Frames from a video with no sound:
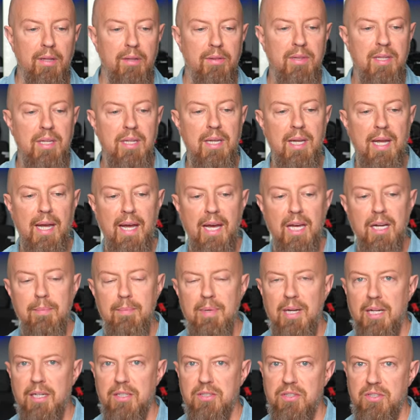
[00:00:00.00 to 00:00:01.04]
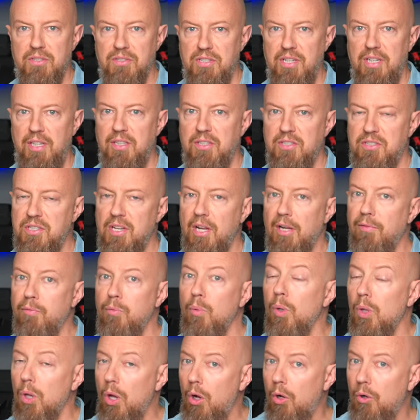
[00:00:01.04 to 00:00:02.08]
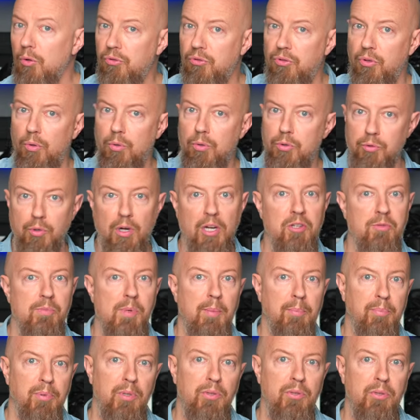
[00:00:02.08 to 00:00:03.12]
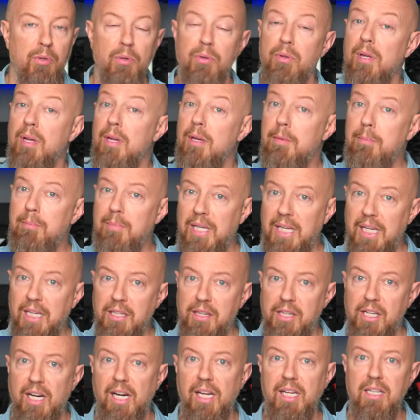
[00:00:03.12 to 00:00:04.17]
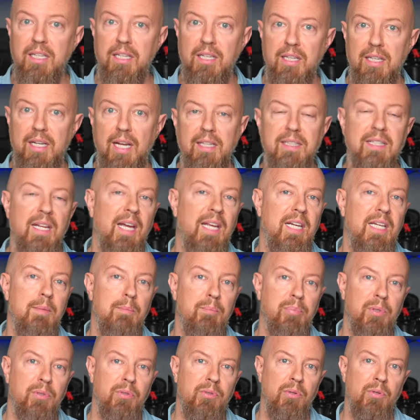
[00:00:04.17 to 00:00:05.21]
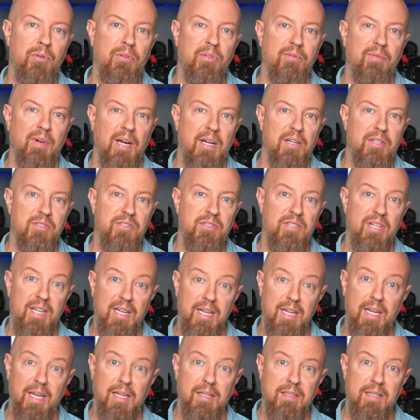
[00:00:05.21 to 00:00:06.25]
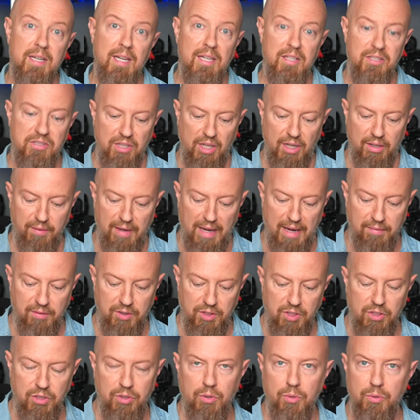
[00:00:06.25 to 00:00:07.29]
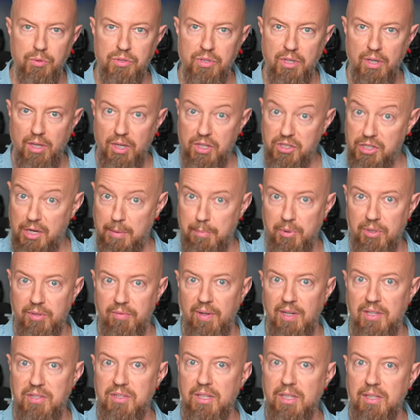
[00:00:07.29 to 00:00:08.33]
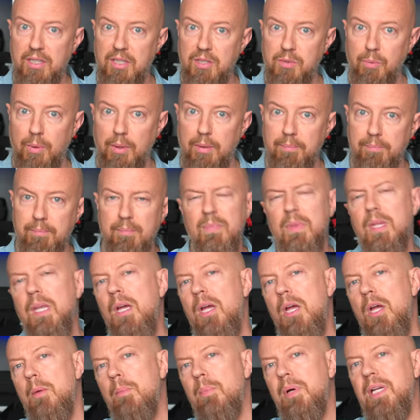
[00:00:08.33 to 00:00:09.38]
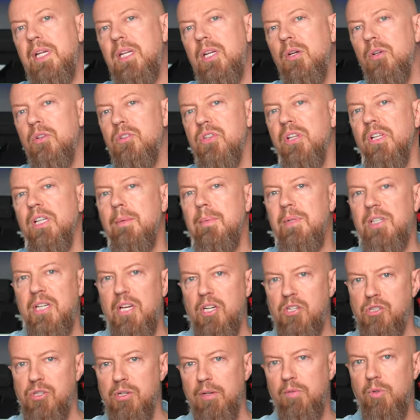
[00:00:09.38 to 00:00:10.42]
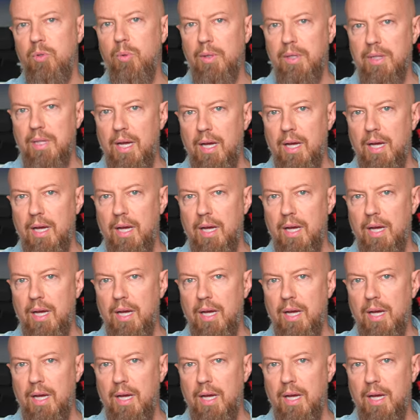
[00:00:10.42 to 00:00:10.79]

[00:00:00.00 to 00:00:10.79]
the AtomX Sync itself will also transmit Bluetooth, meaning that I can connect any Bluetooth device to it instead of having to use a separate device like this one. But here's the limitation of doing